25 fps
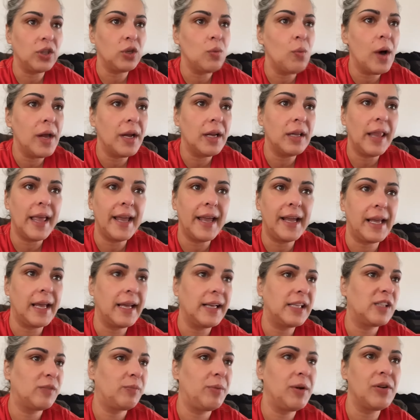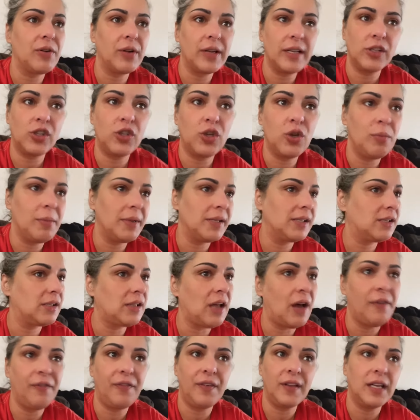you want to like experience human
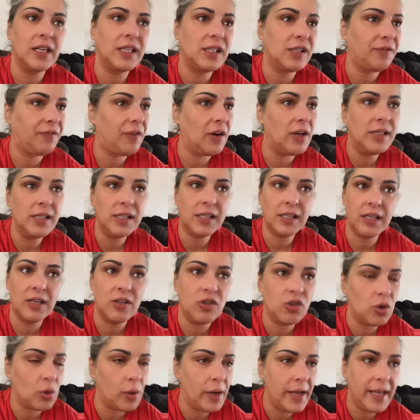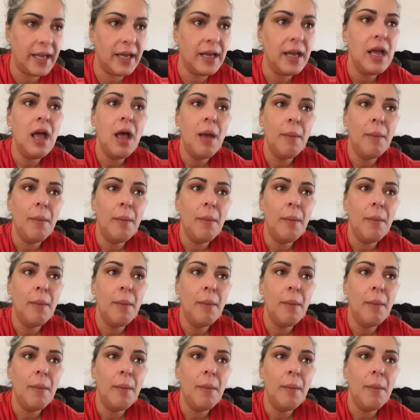stuff and it's fun to enjoy it.